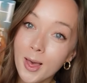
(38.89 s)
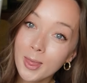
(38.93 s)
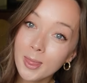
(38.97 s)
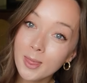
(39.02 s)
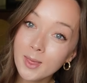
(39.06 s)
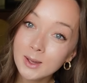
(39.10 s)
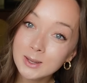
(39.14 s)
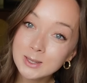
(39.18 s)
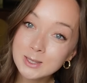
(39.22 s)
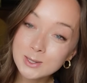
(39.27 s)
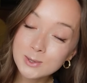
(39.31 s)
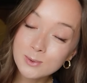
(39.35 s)

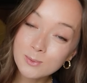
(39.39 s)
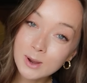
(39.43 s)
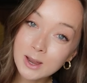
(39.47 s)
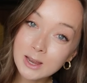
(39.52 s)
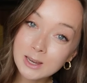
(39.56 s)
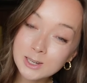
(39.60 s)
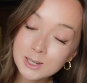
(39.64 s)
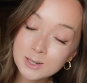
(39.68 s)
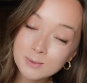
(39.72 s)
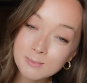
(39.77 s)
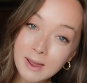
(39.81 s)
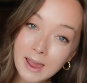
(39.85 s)
the
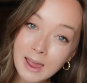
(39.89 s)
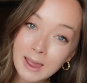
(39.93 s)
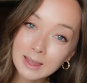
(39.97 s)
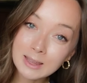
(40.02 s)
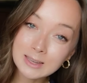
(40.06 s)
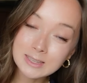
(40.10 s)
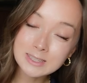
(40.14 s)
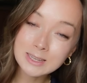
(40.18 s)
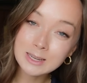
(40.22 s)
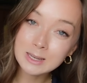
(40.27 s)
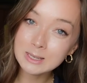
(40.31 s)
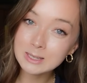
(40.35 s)
Swish
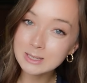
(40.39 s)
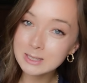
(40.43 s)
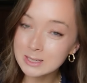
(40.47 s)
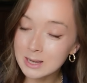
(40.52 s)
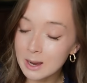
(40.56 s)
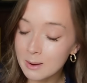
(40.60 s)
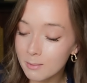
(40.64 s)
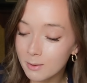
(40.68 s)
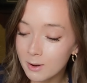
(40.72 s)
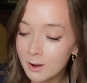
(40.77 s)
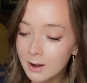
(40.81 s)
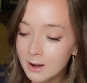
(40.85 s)
Magazine
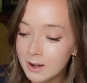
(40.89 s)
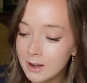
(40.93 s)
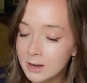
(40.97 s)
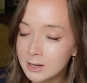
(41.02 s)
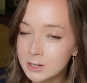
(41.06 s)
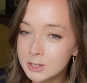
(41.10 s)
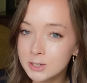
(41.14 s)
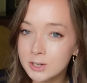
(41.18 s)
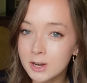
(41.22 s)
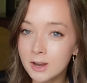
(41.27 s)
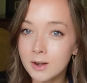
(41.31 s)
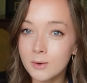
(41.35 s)
Summer
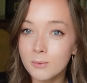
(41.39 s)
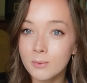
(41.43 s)
Edition.